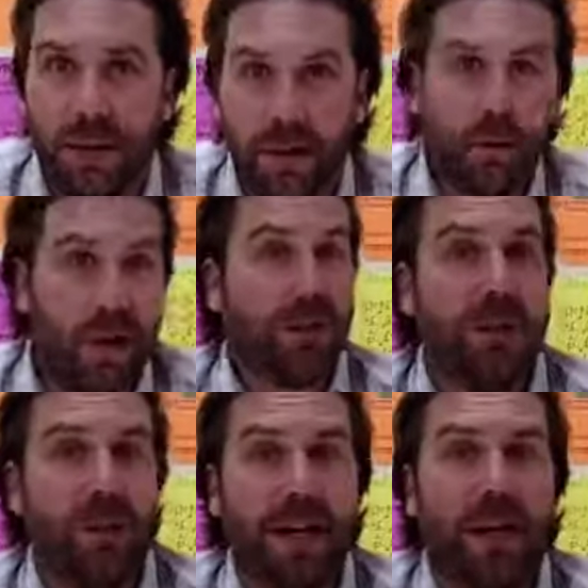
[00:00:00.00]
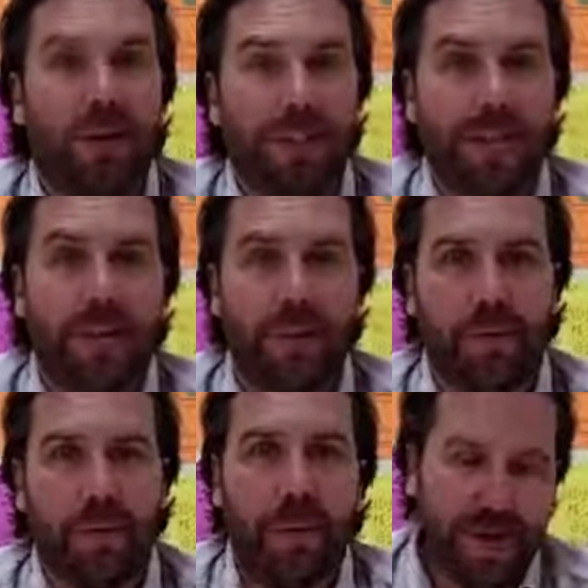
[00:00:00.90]
question that we get all the time
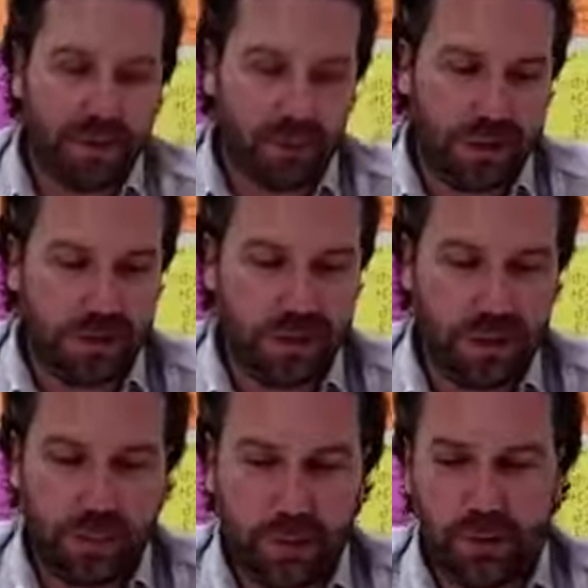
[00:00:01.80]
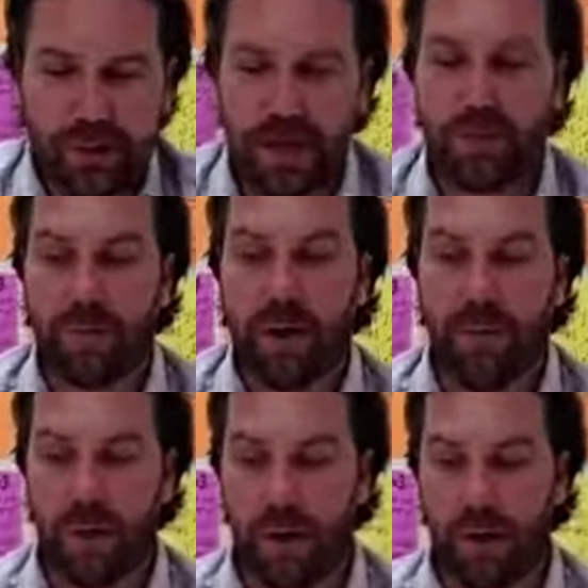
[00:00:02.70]
from entry-level developers and
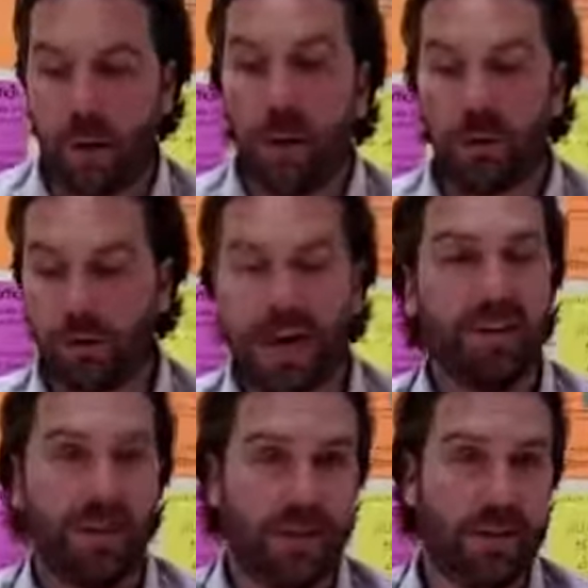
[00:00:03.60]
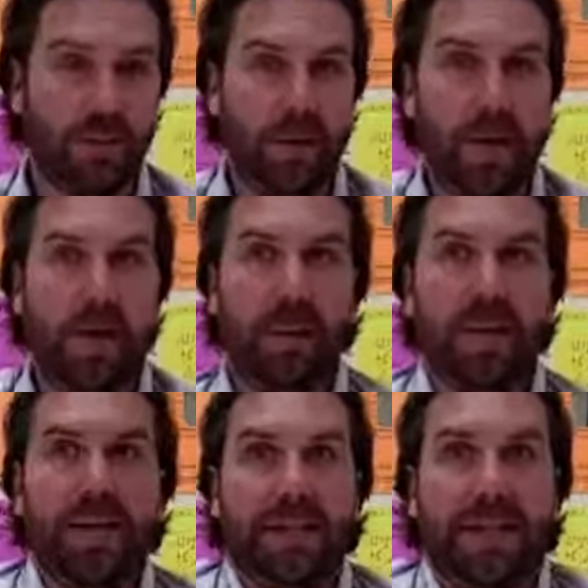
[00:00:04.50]
from our own graduates
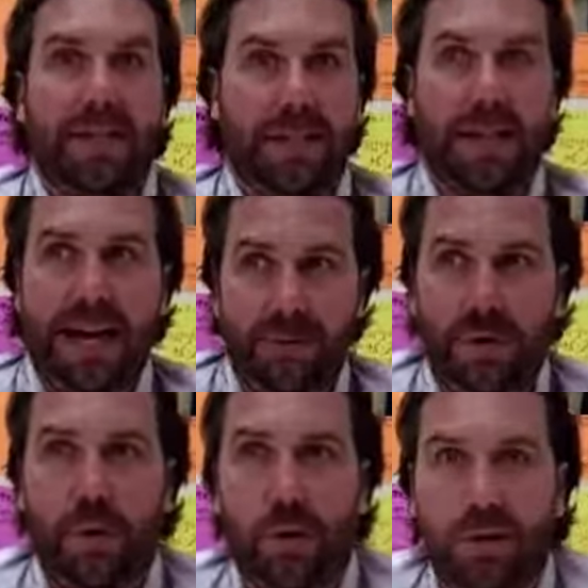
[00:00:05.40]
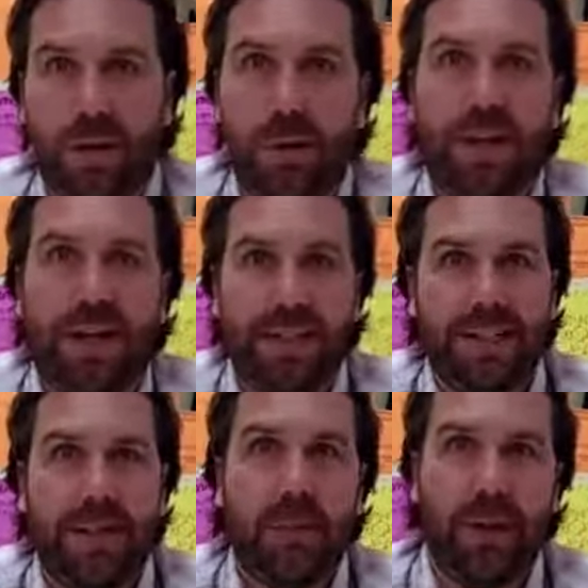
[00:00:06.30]
is, let's say after the course they want to
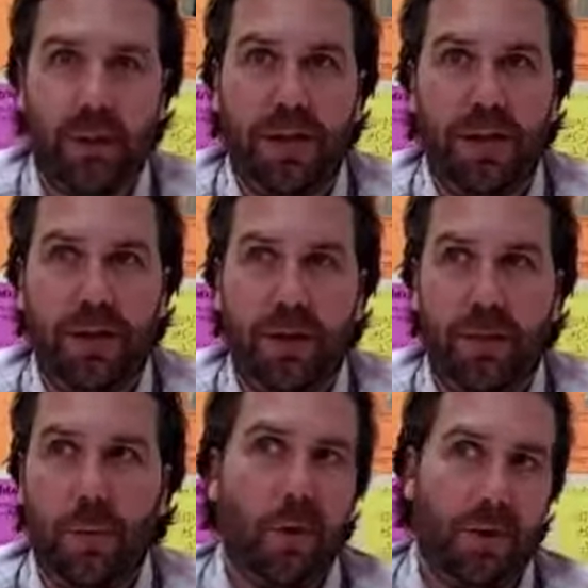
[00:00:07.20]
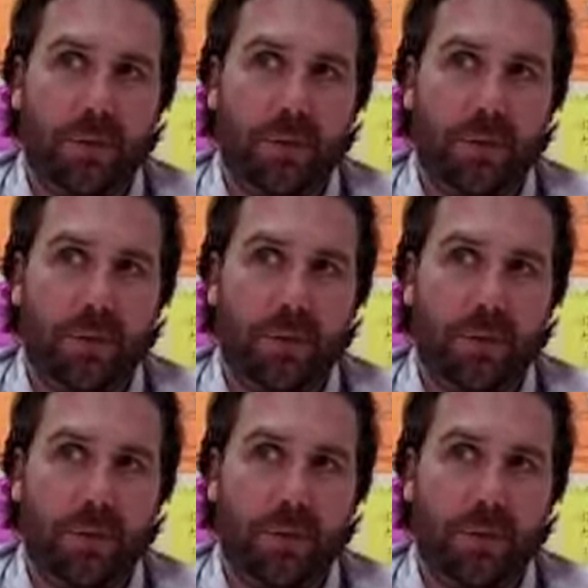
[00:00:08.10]
continue building, or